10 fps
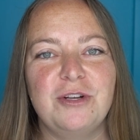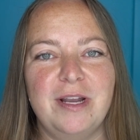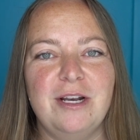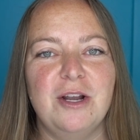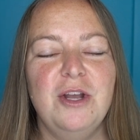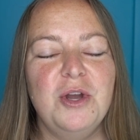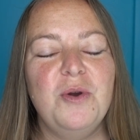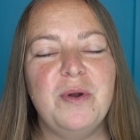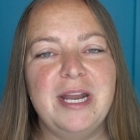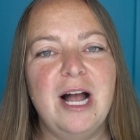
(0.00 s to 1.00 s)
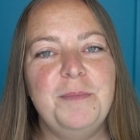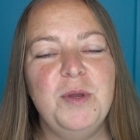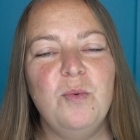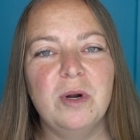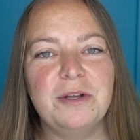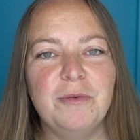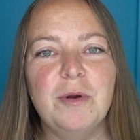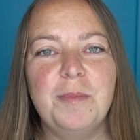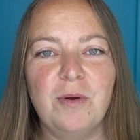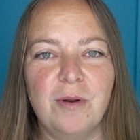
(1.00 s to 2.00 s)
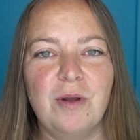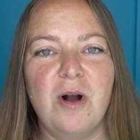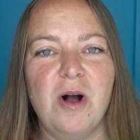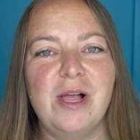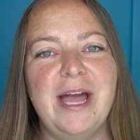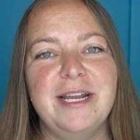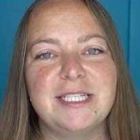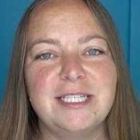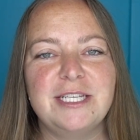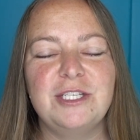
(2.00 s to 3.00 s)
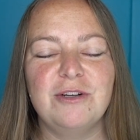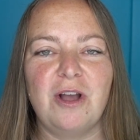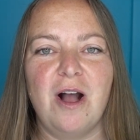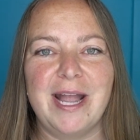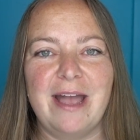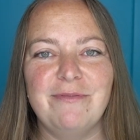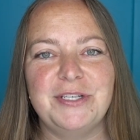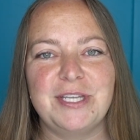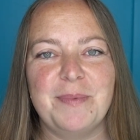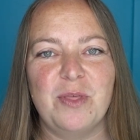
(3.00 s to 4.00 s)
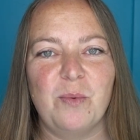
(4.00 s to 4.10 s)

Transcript: trainer who can help you work through a protocol and assess your dog every step of the